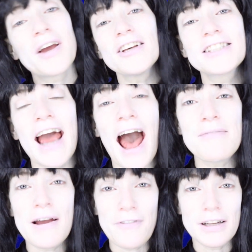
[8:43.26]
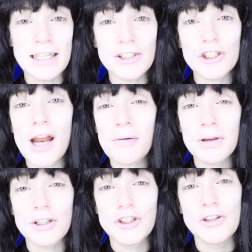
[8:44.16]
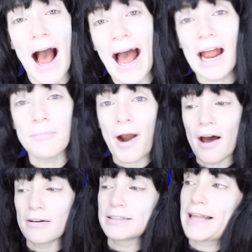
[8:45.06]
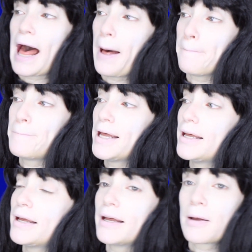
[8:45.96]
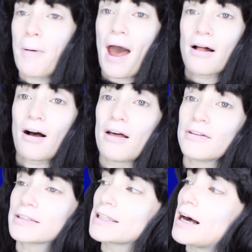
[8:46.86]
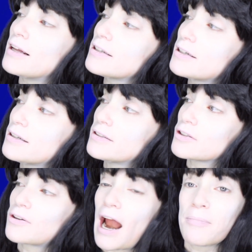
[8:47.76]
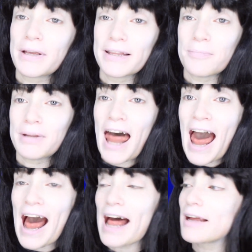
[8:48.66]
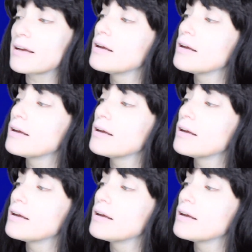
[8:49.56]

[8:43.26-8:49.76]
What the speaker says: we go. So I have my foundation. I'm gonna do eyebrows, that big palette, all those colors, grabbing the black,